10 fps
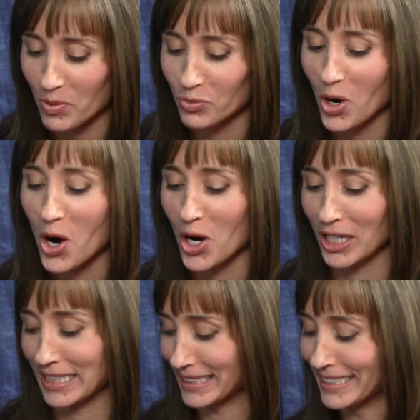wrong,
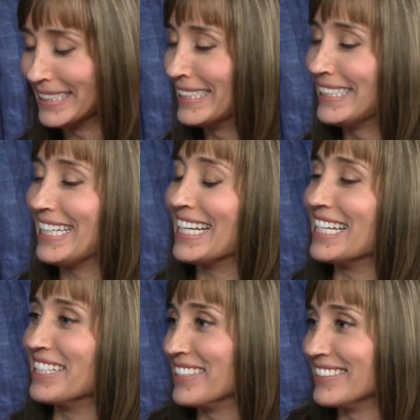
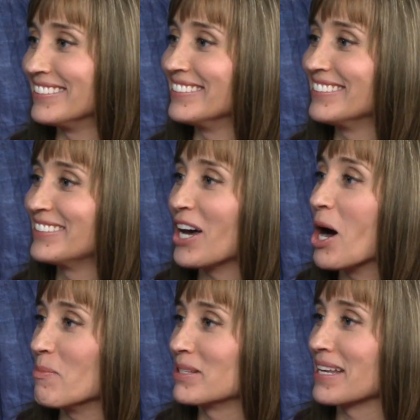and the
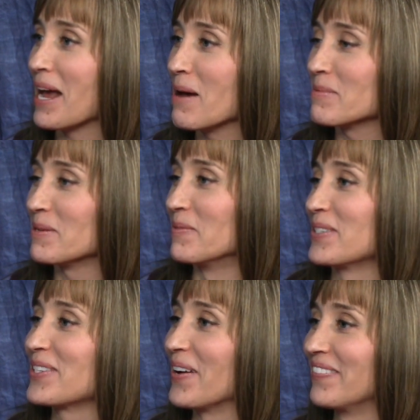Found opposite out. happened.
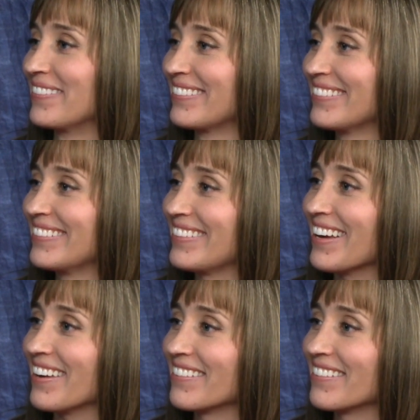Yeah. So, yeah.